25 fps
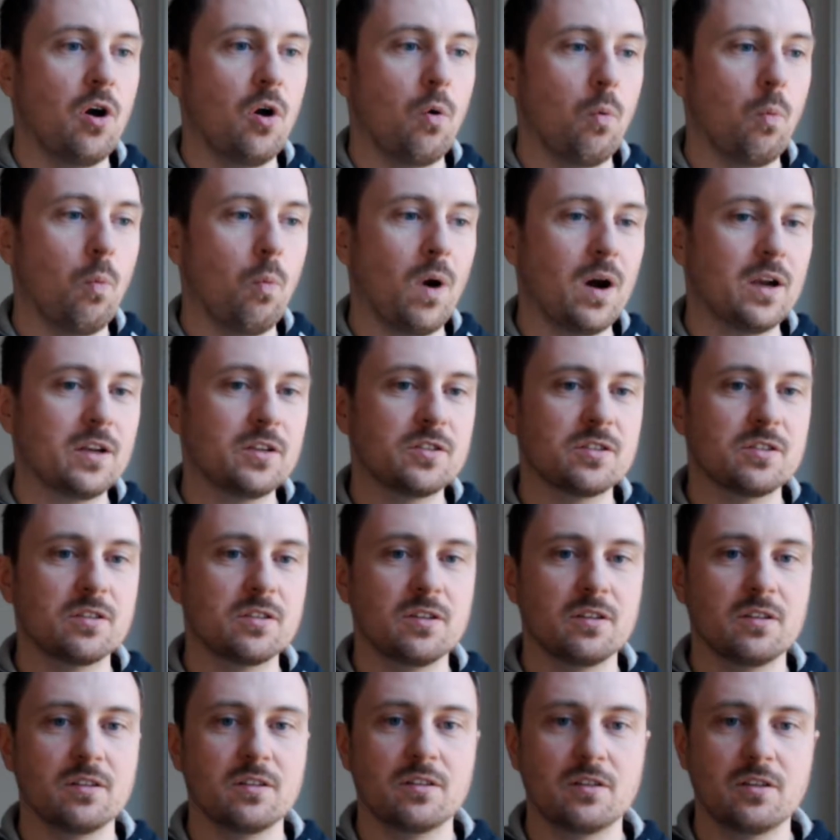once
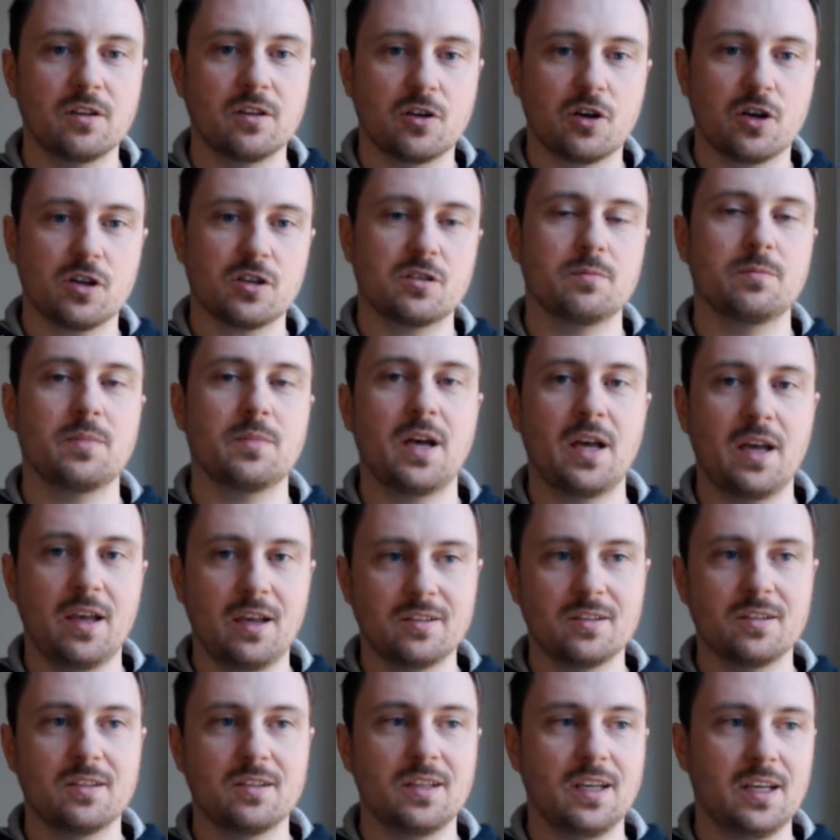the customer
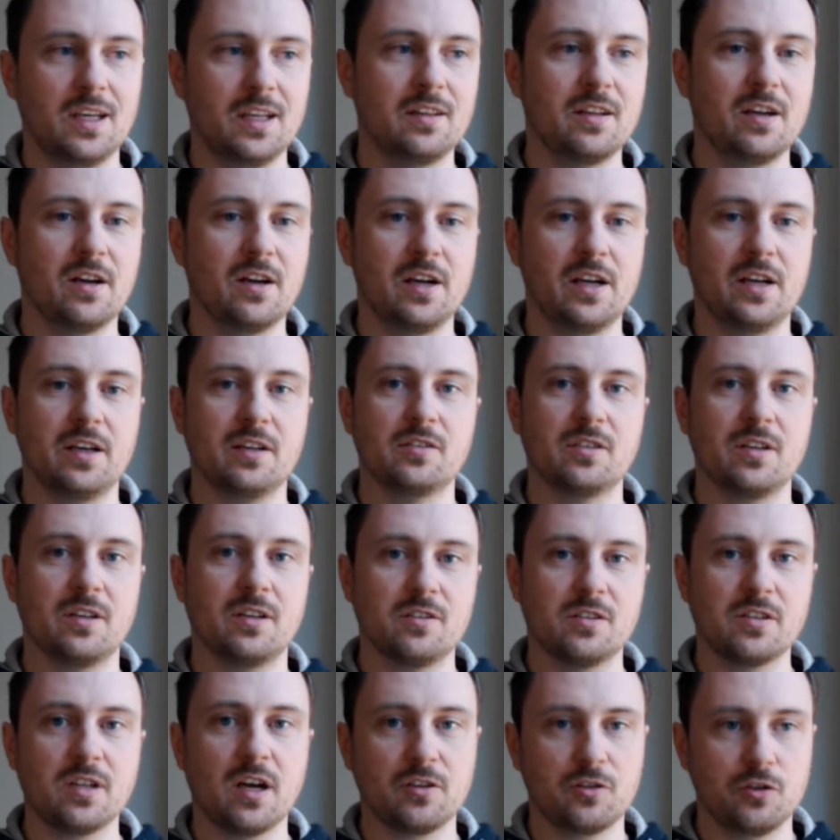has it in their hands and
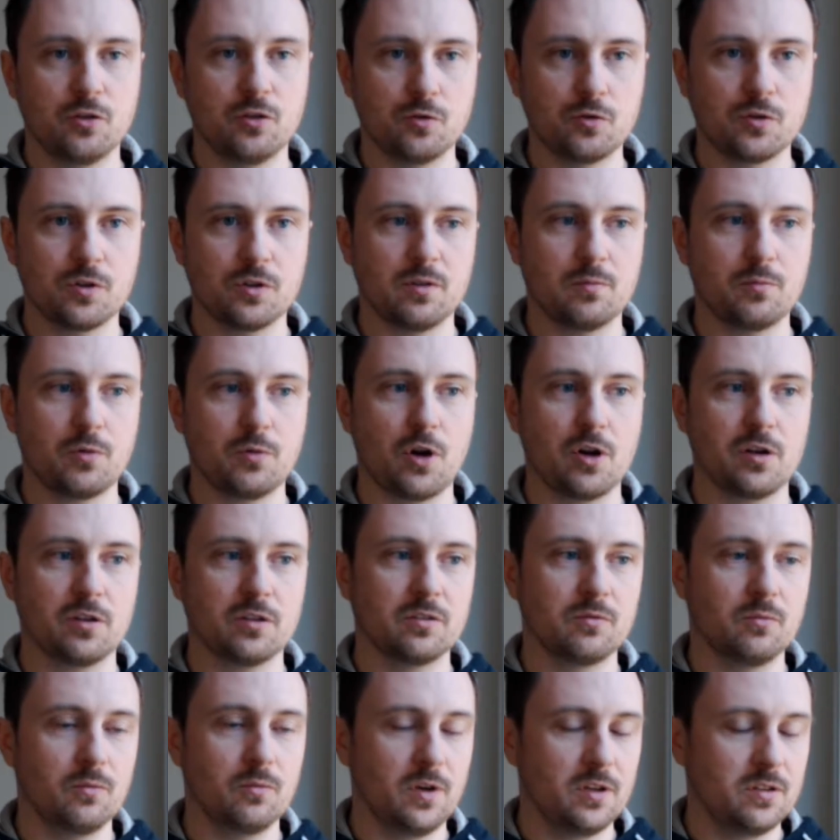start using the
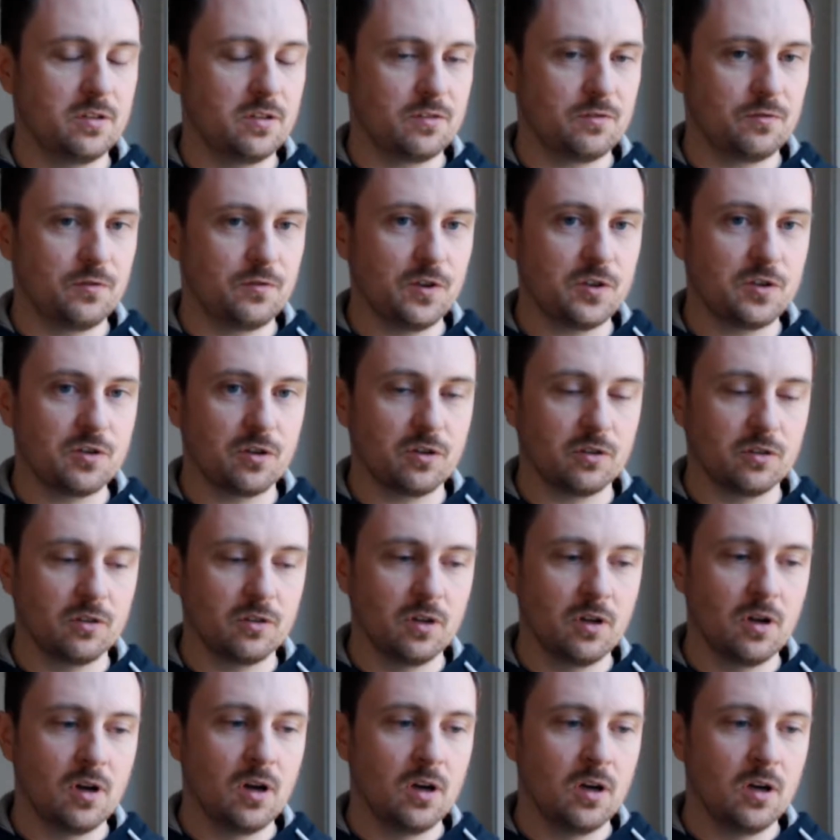product, whether it's physical
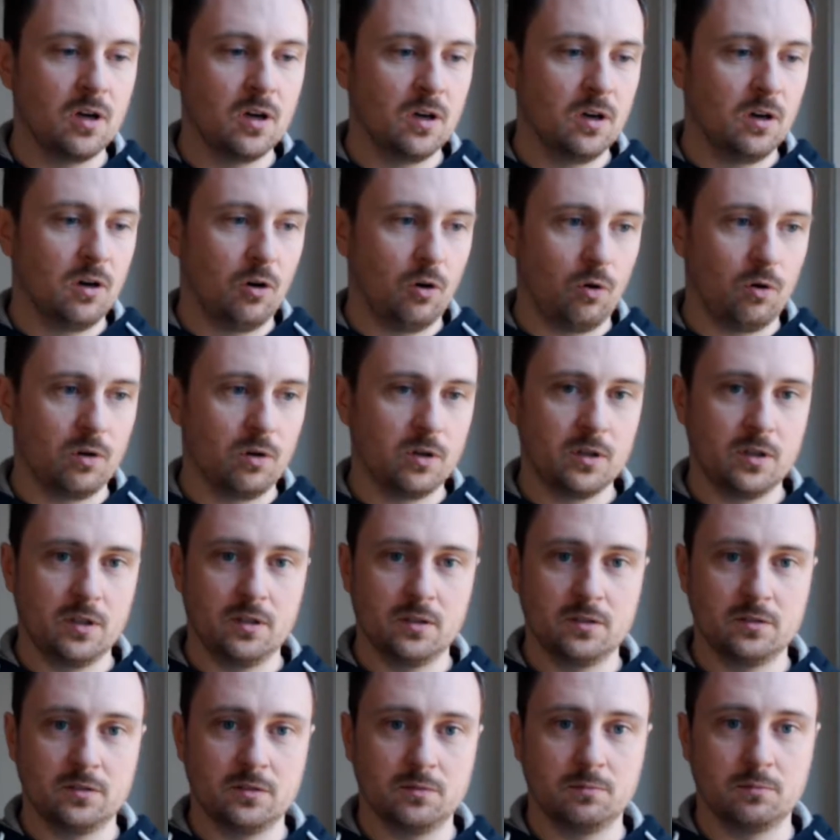or
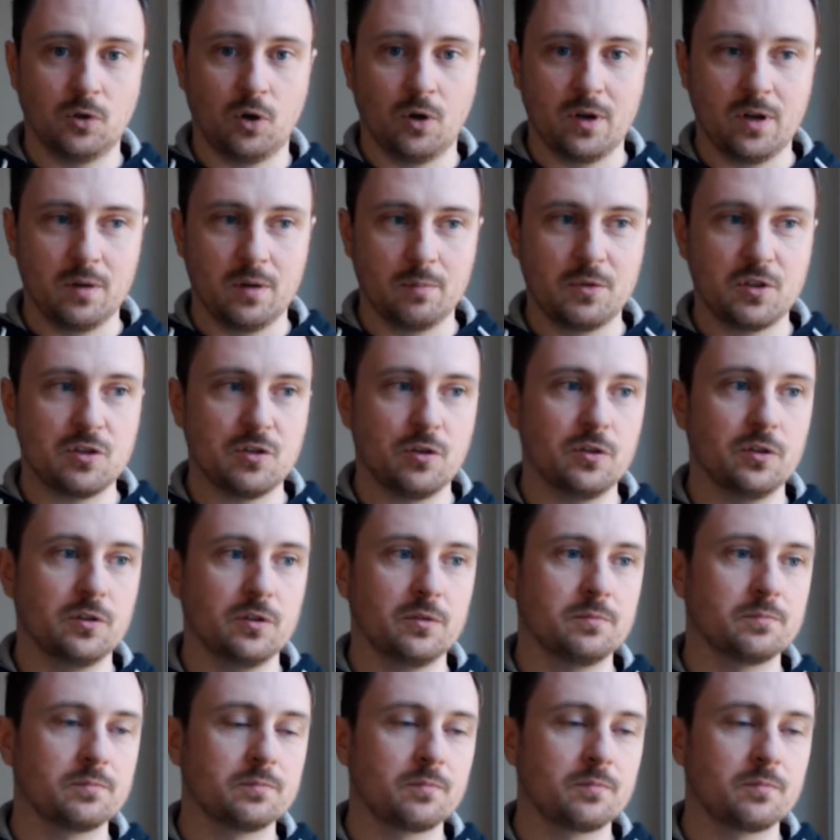immaterial.